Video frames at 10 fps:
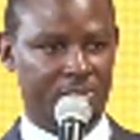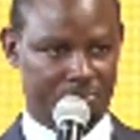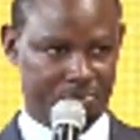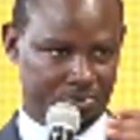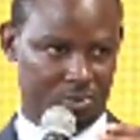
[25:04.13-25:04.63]

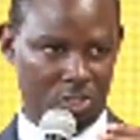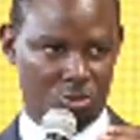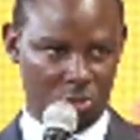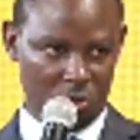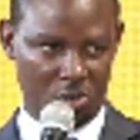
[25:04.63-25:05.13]
shared
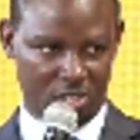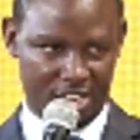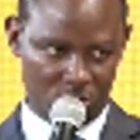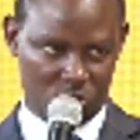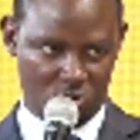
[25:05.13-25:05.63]

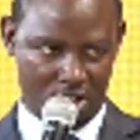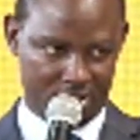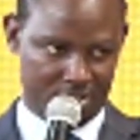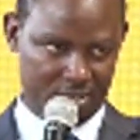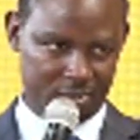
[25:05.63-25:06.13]
to you, it
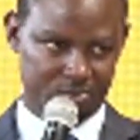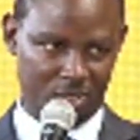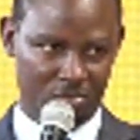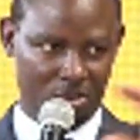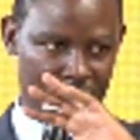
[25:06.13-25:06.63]
does not work,
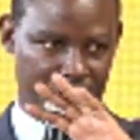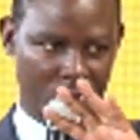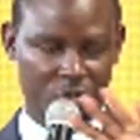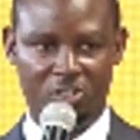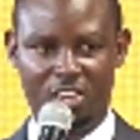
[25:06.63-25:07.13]
even
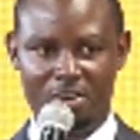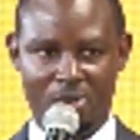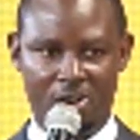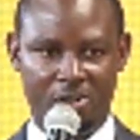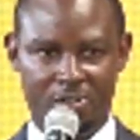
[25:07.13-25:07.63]
before you think
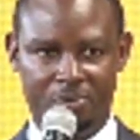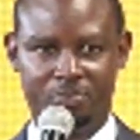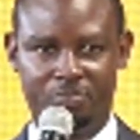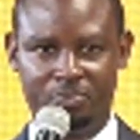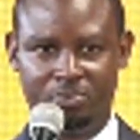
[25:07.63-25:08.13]
about it.
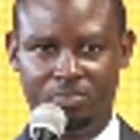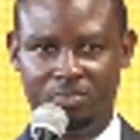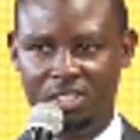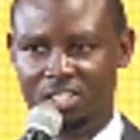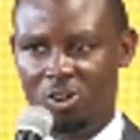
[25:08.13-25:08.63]

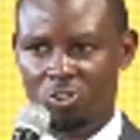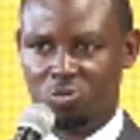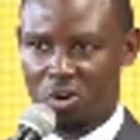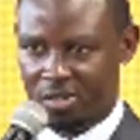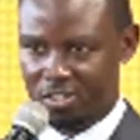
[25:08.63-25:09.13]
It
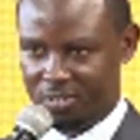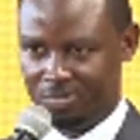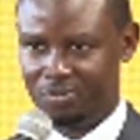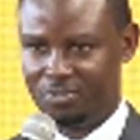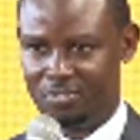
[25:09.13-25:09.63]
cannot work.